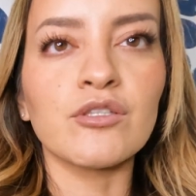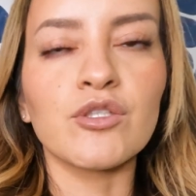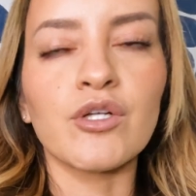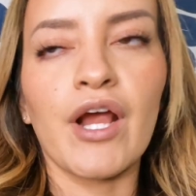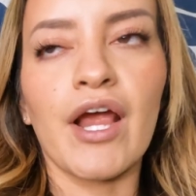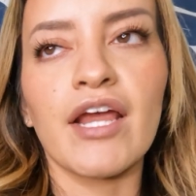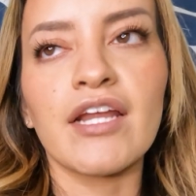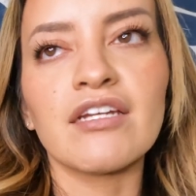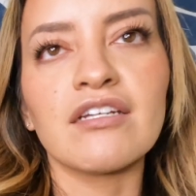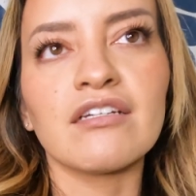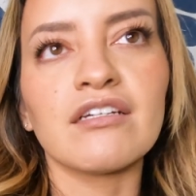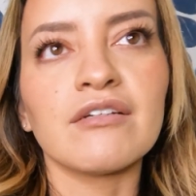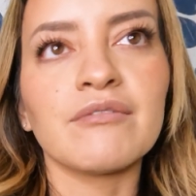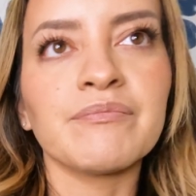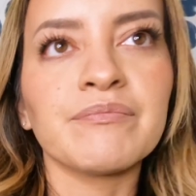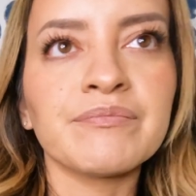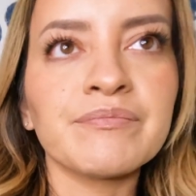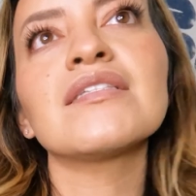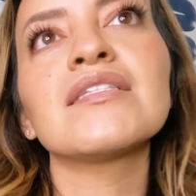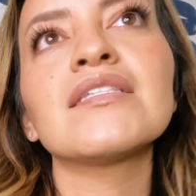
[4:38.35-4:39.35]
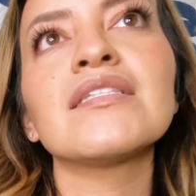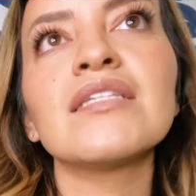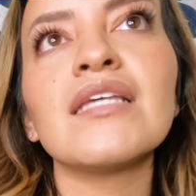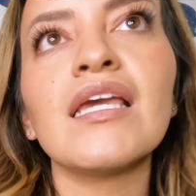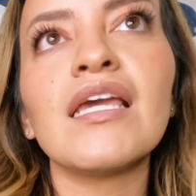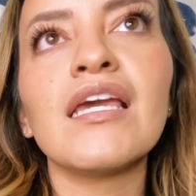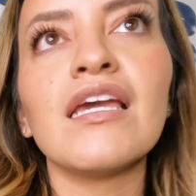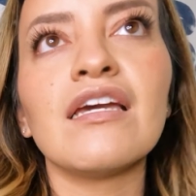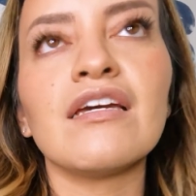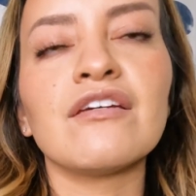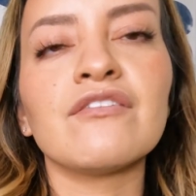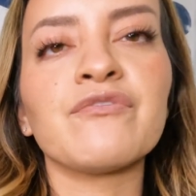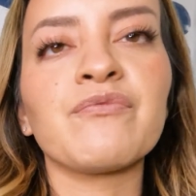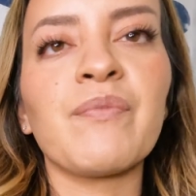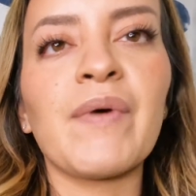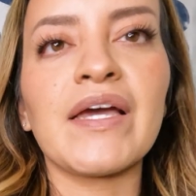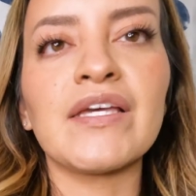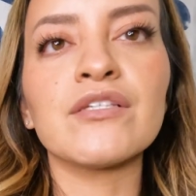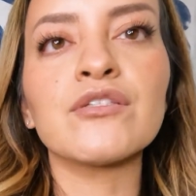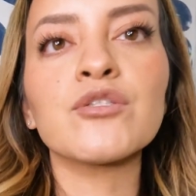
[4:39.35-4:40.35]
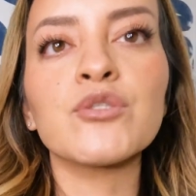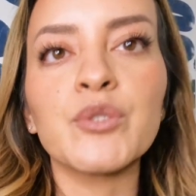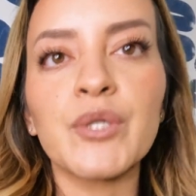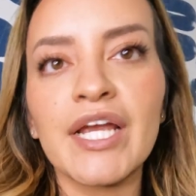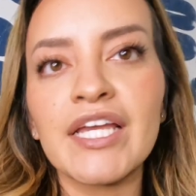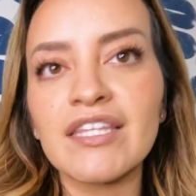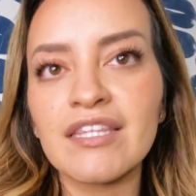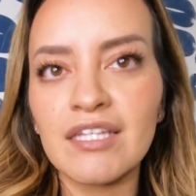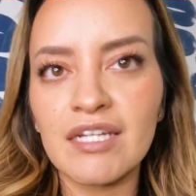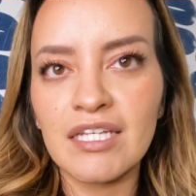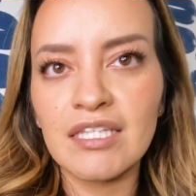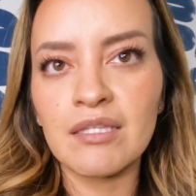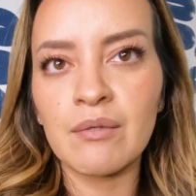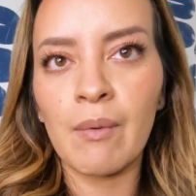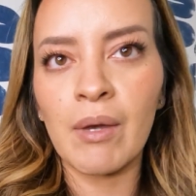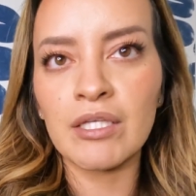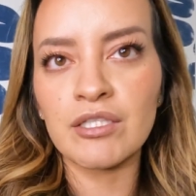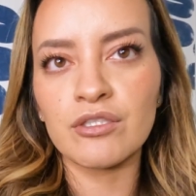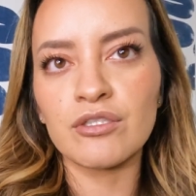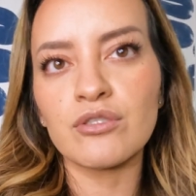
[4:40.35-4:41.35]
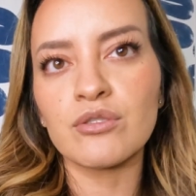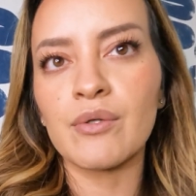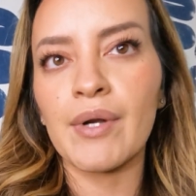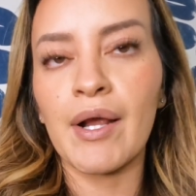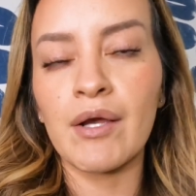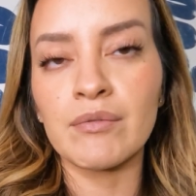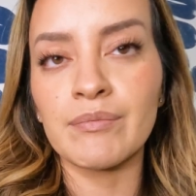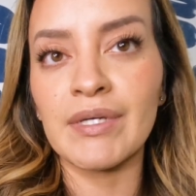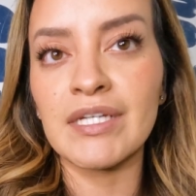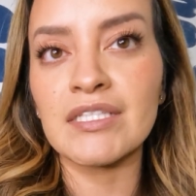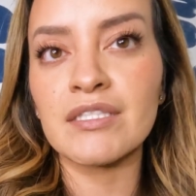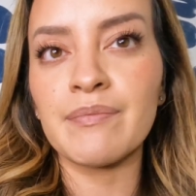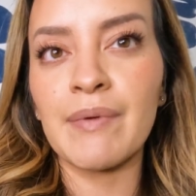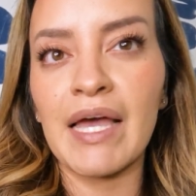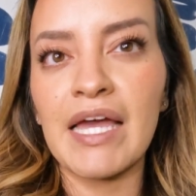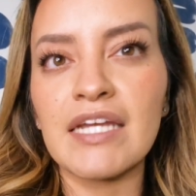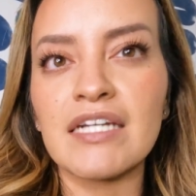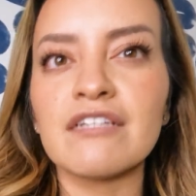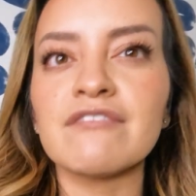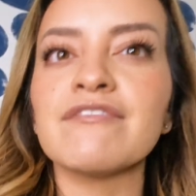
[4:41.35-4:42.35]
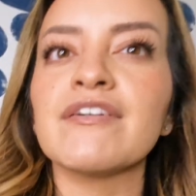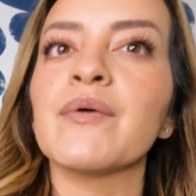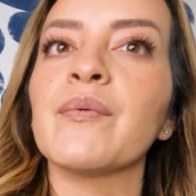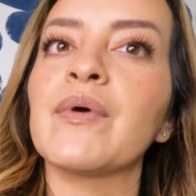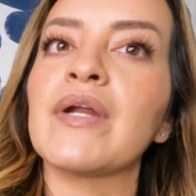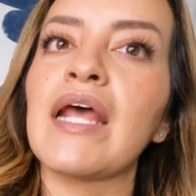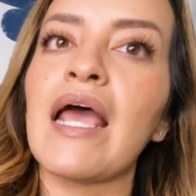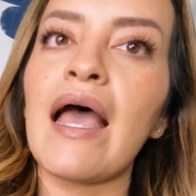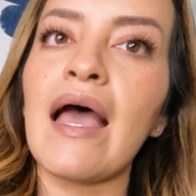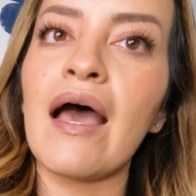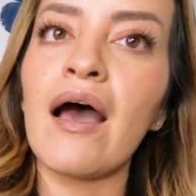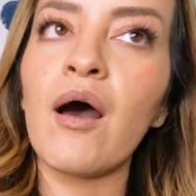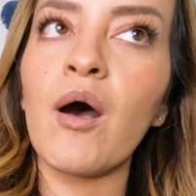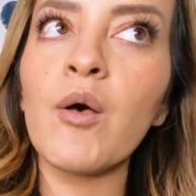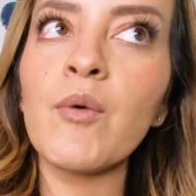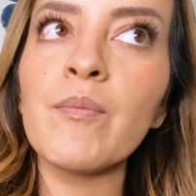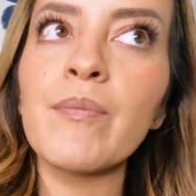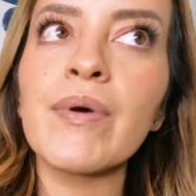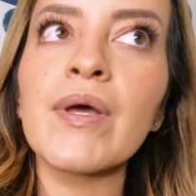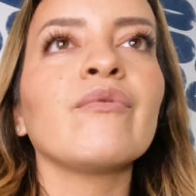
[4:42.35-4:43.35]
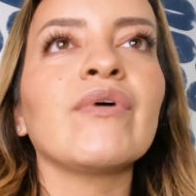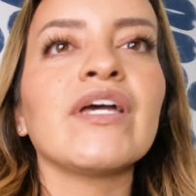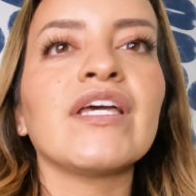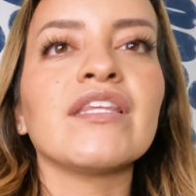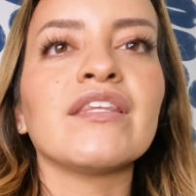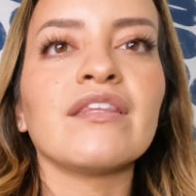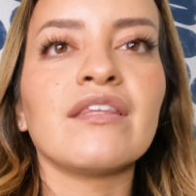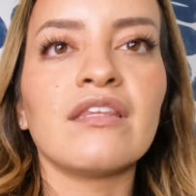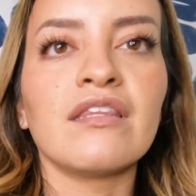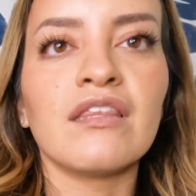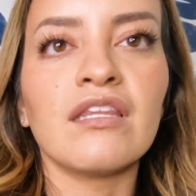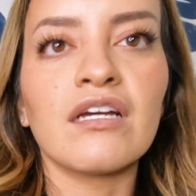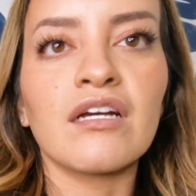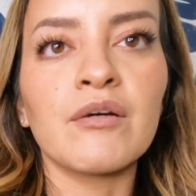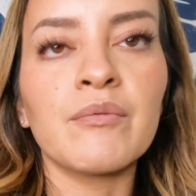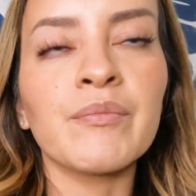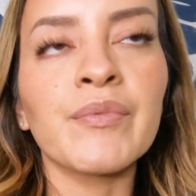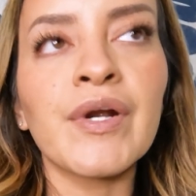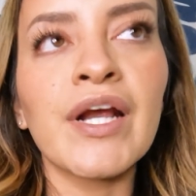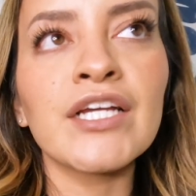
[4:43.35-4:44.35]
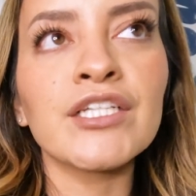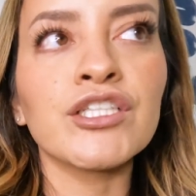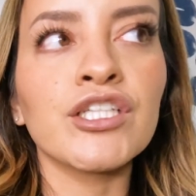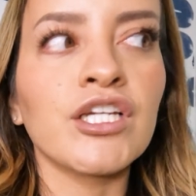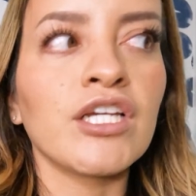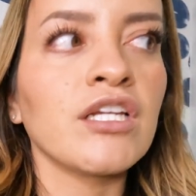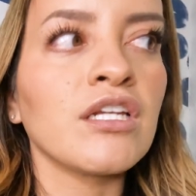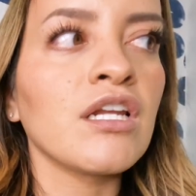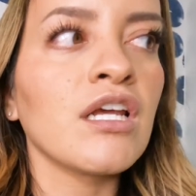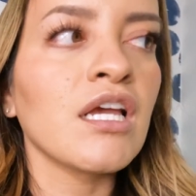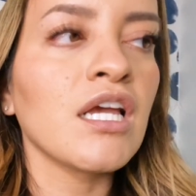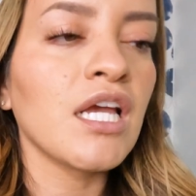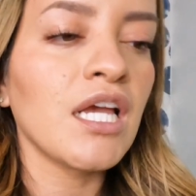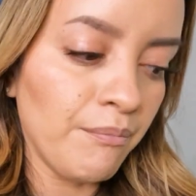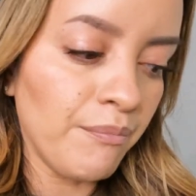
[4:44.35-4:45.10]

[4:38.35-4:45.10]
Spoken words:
trying to see if by strengthening the muscles around my spine, if it would help with the compression,